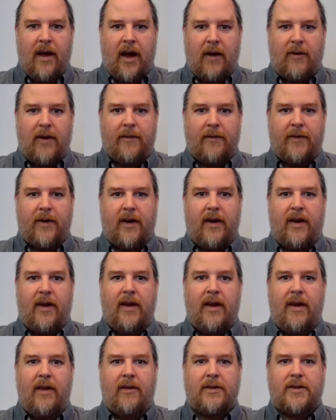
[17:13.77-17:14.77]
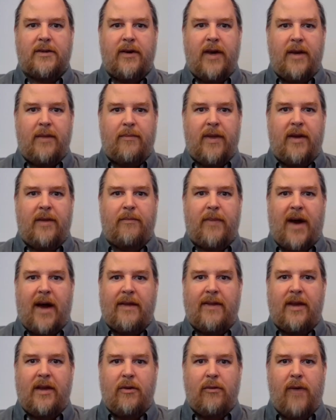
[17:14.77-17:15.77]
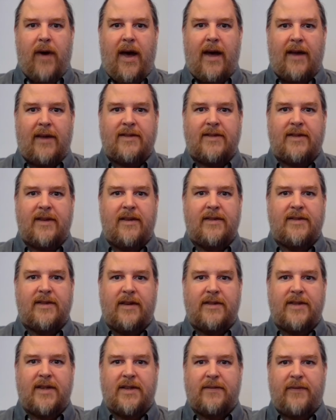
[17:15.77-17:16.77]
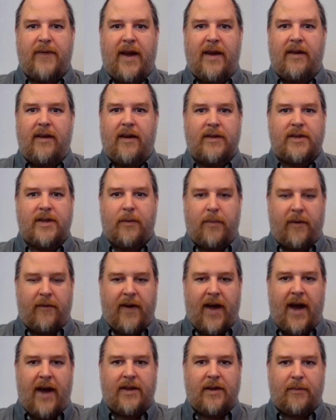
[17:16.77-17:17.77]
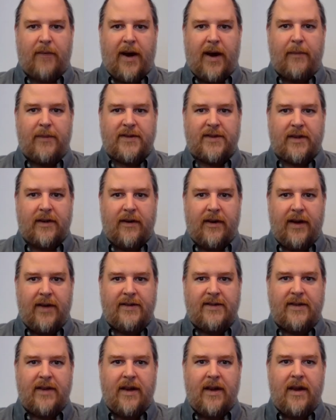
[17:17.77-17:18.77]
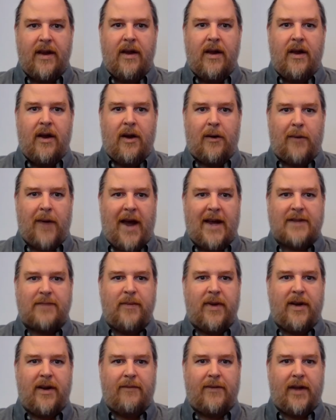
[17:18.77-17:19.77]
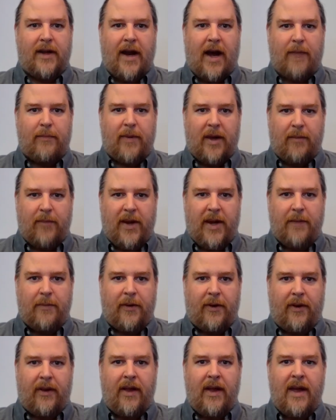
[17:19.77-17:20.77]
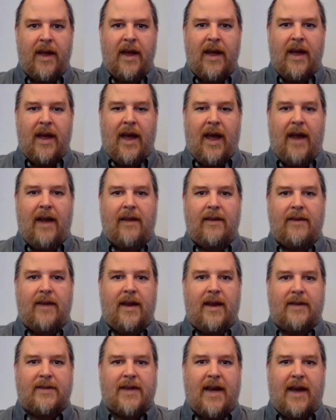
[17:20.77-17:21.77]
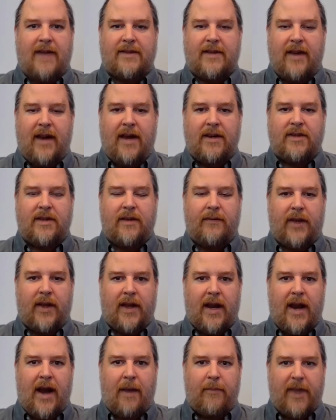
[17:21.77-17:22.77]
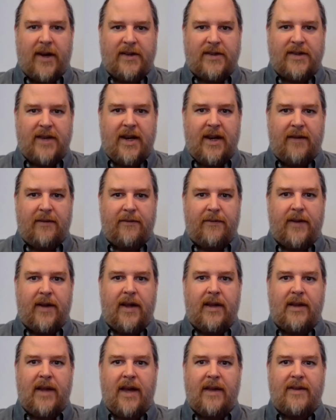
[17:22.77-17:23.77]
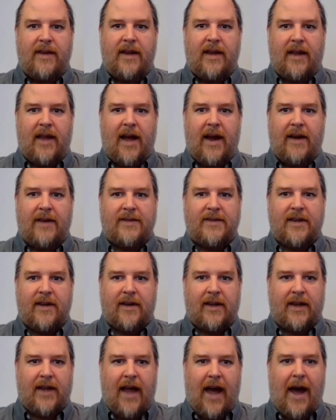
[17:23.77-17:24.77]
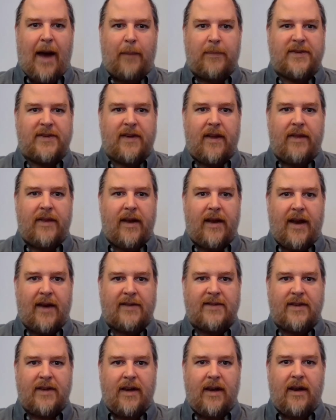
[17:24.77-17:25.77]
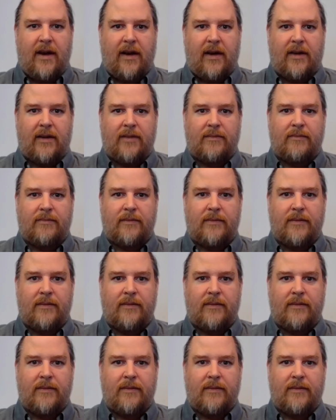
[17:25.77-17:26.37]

However, ill treatment by the U.S., such as failure to provide the promised goods, harassment of Lenape people, and the assassination of a Lenape chief led the alliance to collapse the next year.